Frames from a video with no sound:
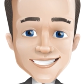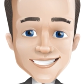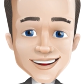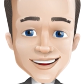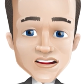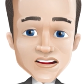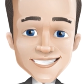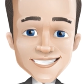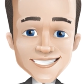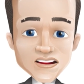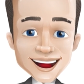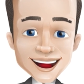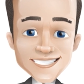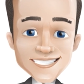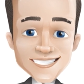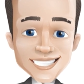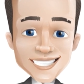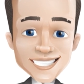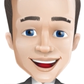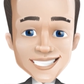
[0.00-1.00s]
to take as many
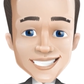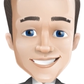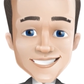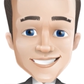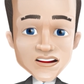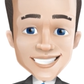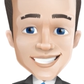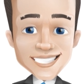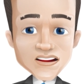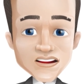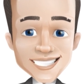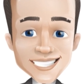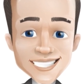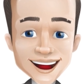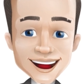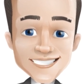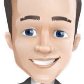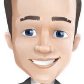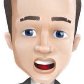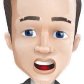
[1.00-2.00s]
small profits as
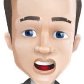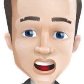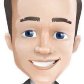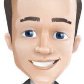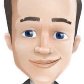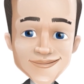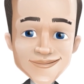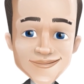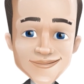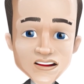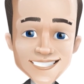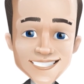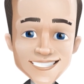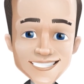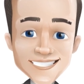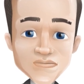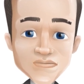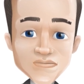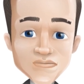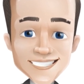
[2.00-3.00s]
possible. This is the
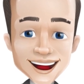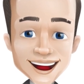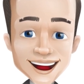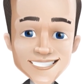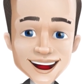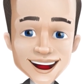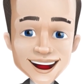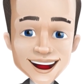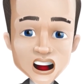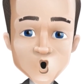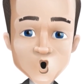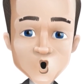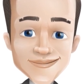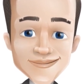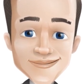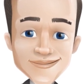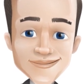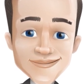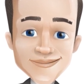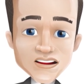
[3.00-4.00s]
possible
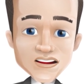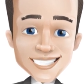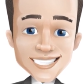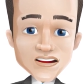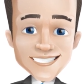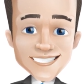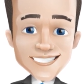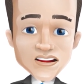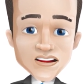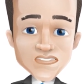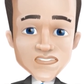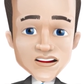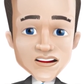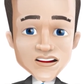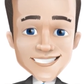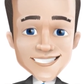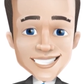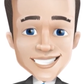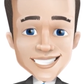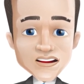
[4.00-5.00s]
opposite of let
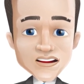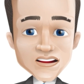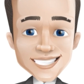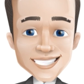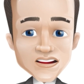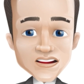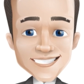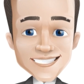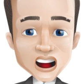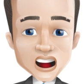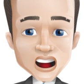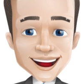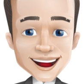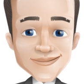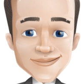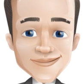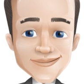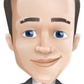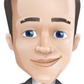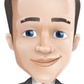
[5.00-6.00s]
your profits run
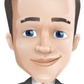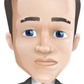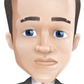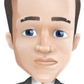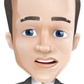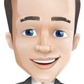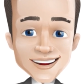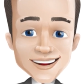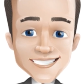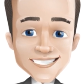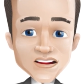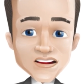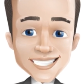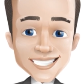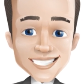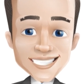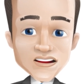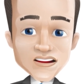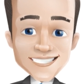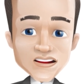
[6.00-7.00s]
mindset,
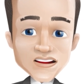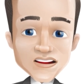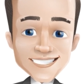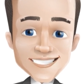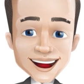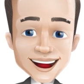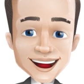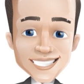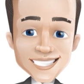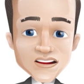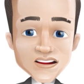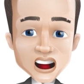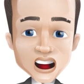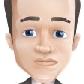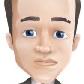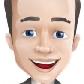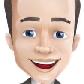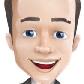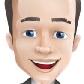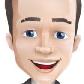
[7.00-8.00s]
which attempts to
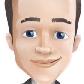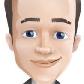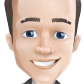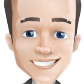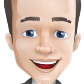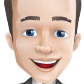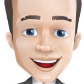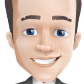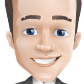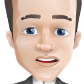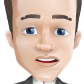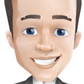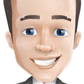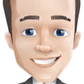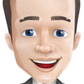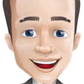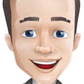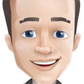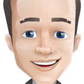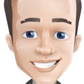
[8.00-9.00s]
optimize positive
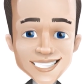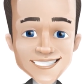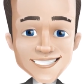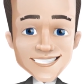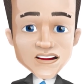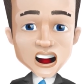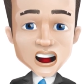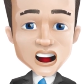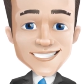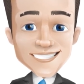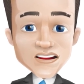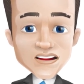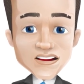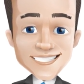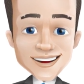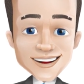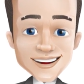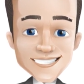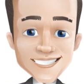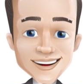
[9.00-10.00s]
trading results by
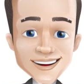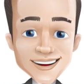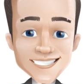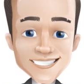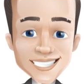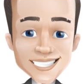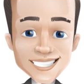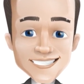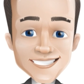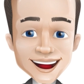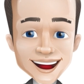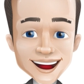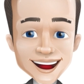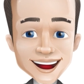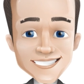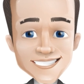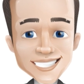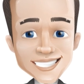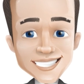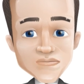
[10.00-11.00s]
increasing the size
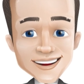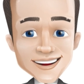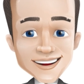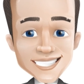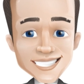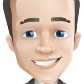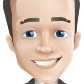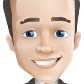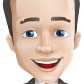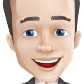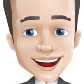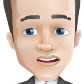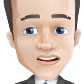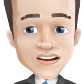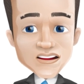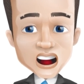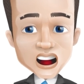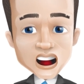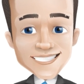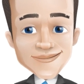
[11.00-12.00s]
of winning
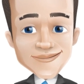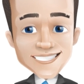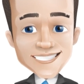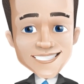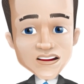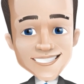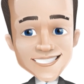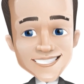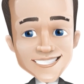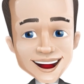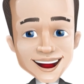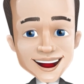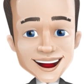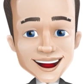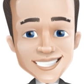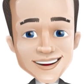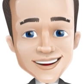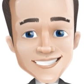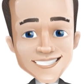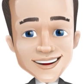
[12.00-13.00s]
trades. This strategy
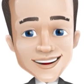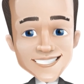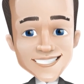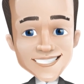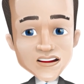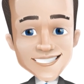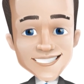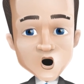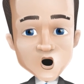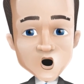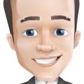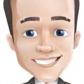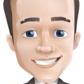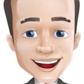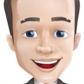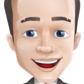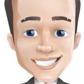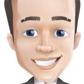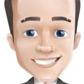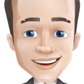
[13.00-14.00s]
achieves results by
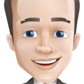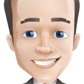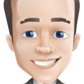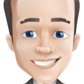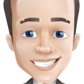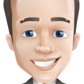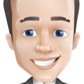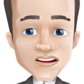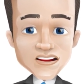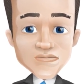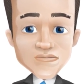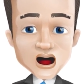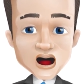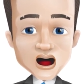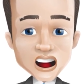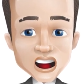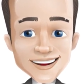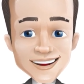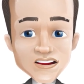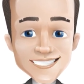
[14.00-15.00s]
increasing the number of
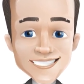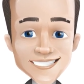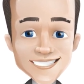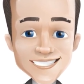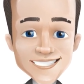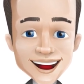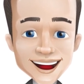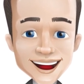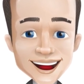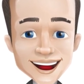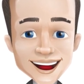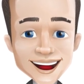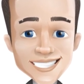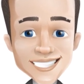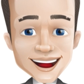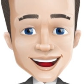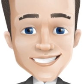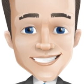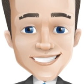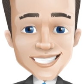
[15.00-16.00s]
winners and
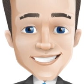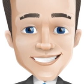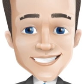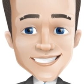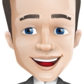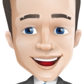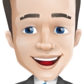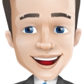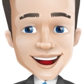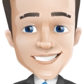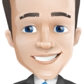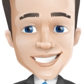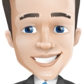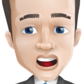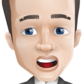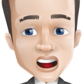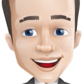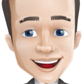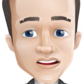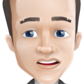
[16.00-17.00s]
sacrificing the size of the
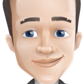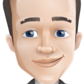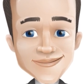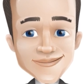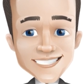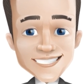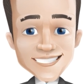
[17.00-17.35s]
wins.